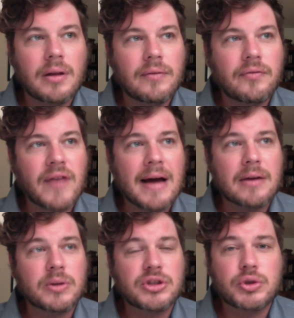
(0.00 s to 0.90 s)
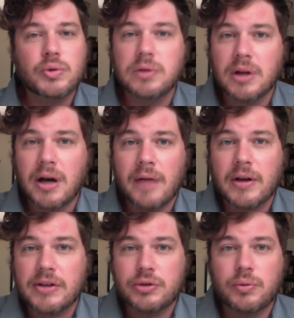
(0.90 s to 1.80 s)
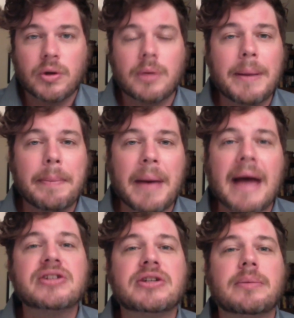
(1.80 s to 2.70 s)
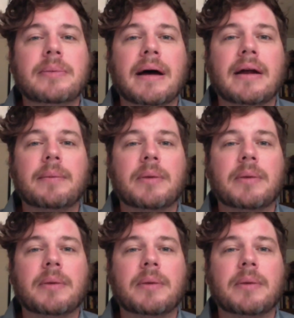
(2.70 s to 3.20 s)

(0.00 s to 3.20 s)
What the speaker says: find what you love, because you want to be passionate about it,